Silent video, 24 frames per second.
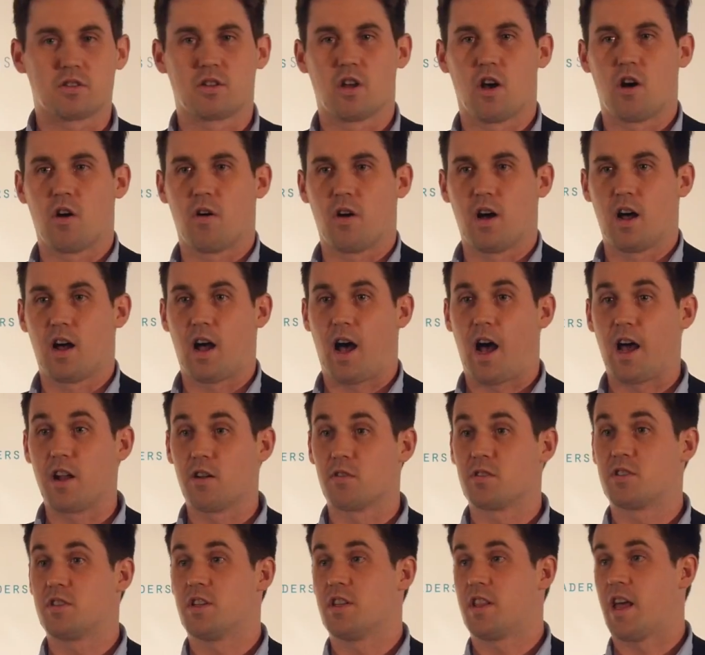So I
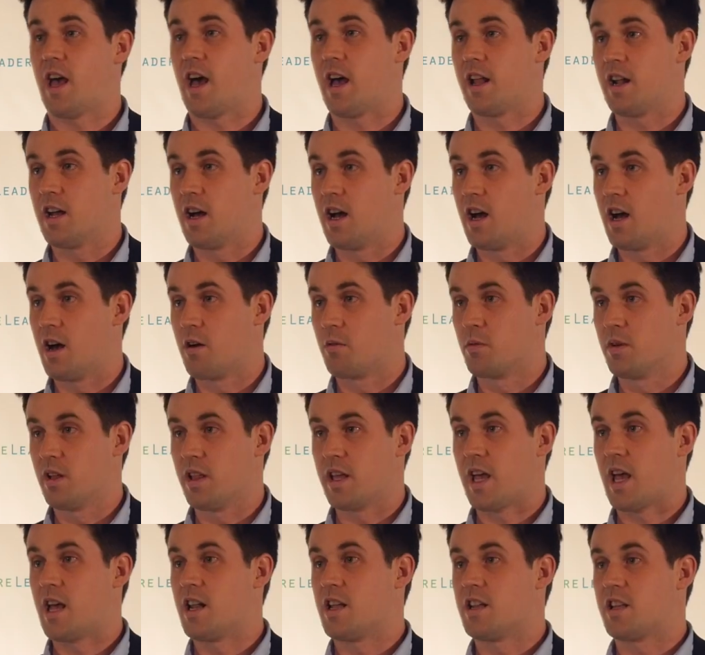don't see that
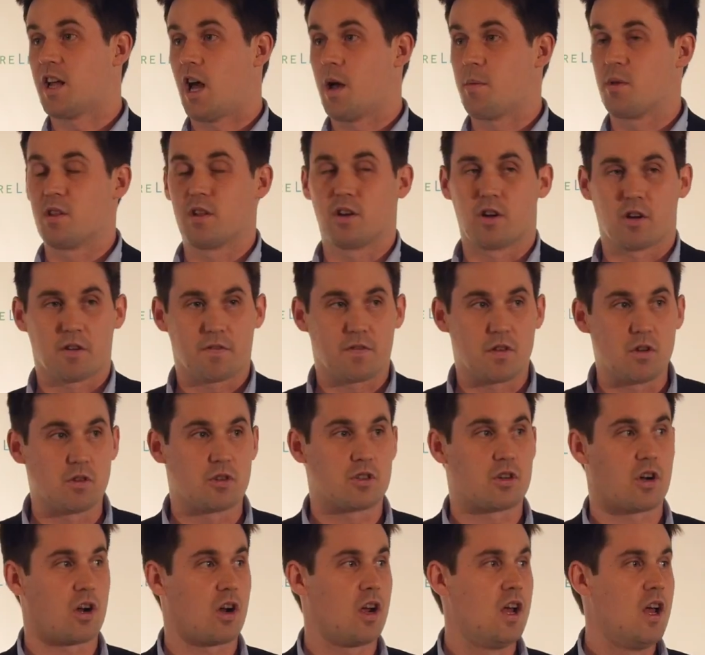really anytime in the near
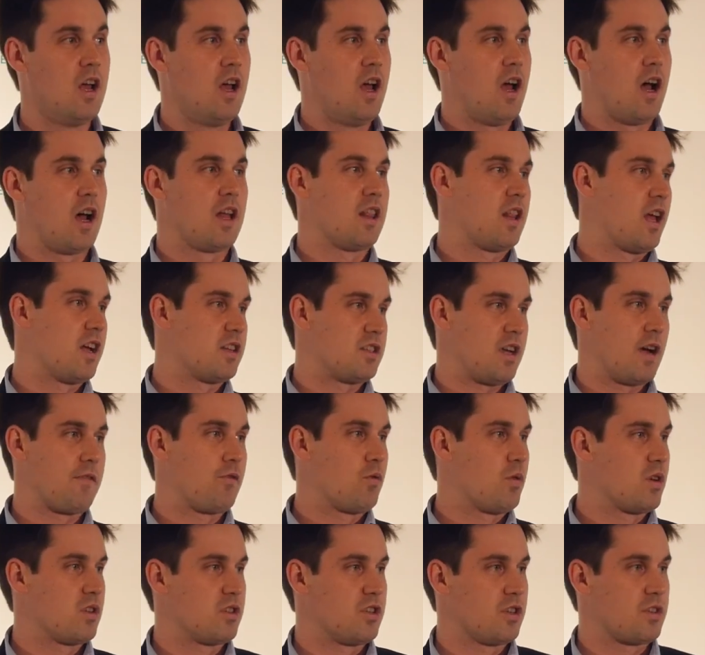future unless
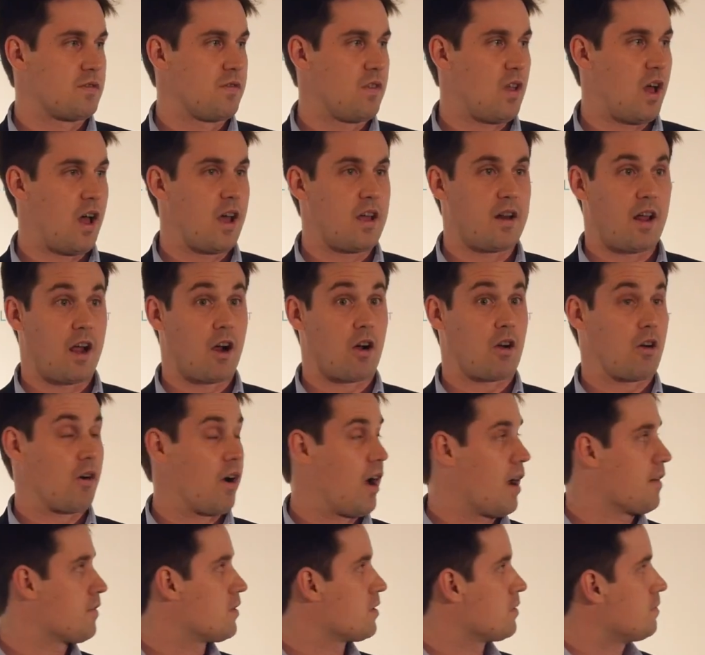everyone's just flying
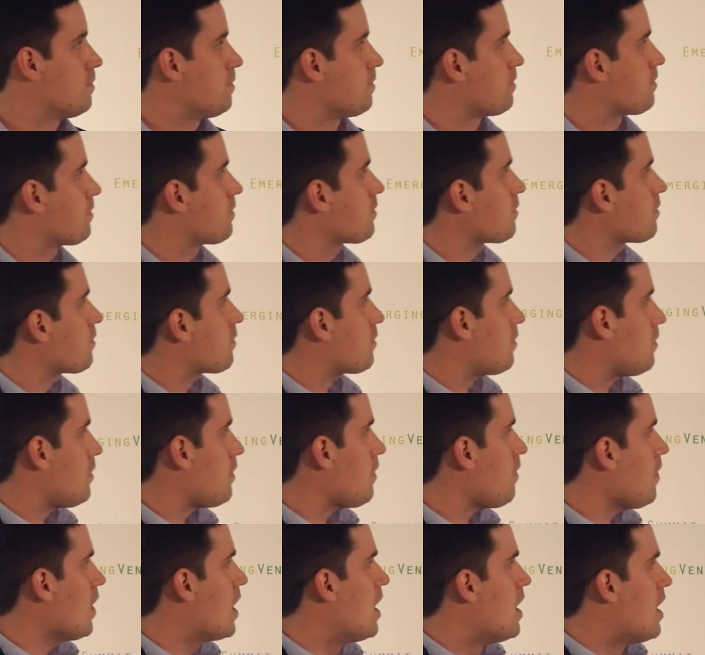aircraft.
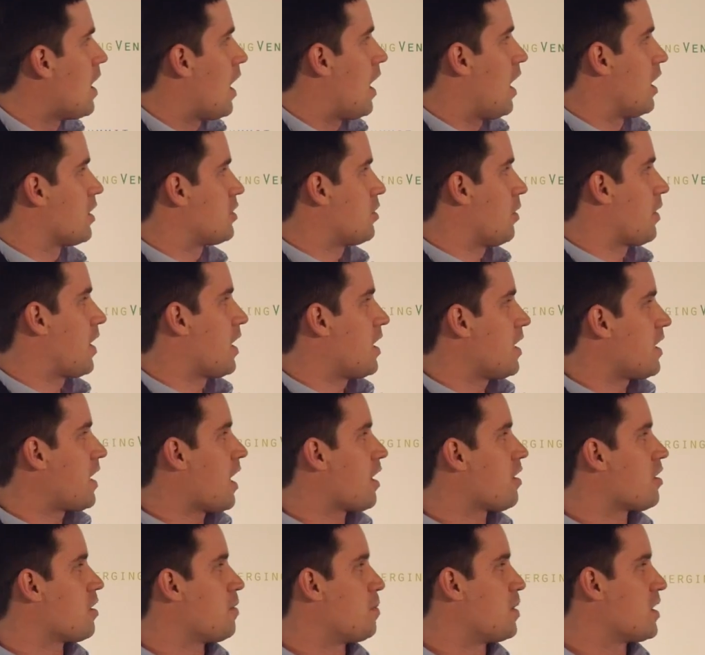So getting
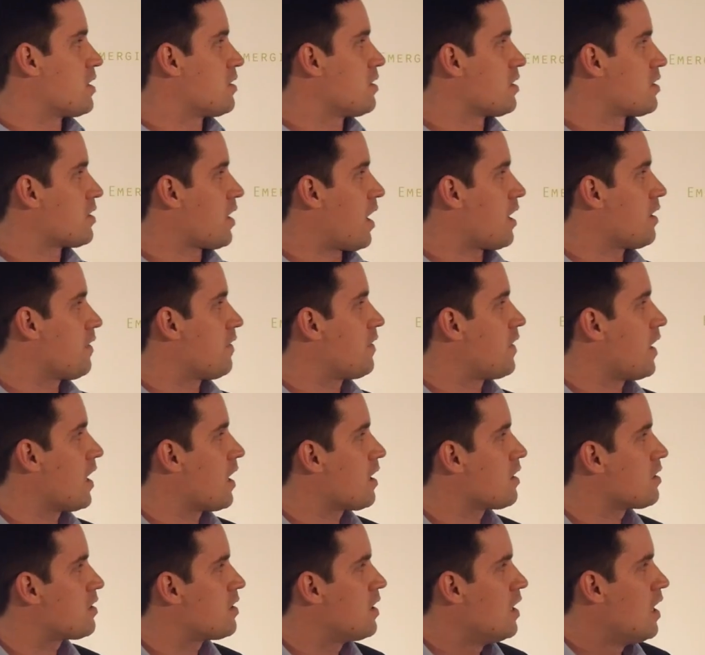down to the business side of
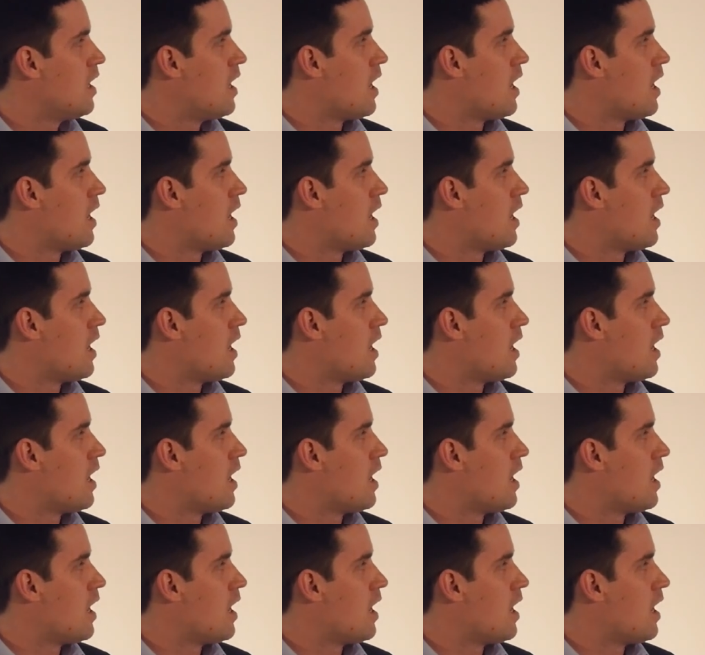things,